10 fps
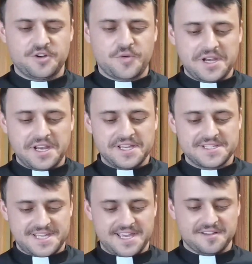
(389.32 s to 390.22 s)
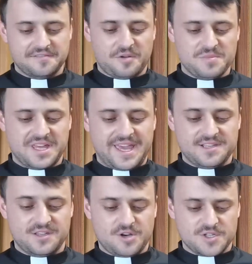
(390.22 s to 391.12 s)
reading is taken from the
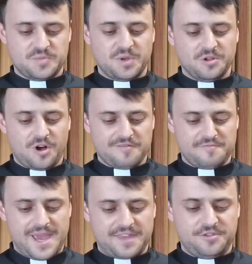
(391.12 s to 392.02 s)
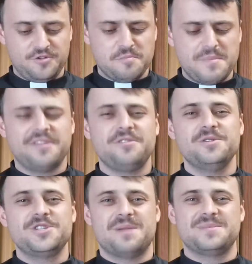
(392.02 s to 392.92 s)
Gospel of Matthew, Matthew
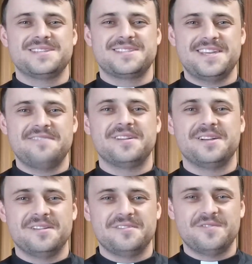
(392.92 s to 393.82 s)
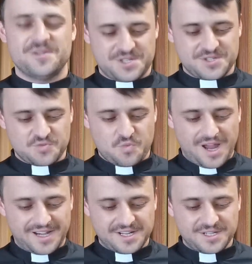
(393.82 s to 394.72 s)
chapter 7, verses
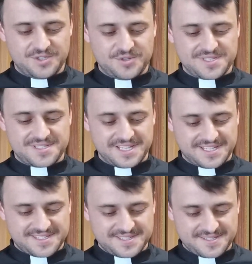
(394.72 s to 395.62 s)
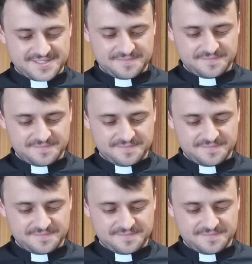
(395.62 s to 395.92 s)
1 to 6.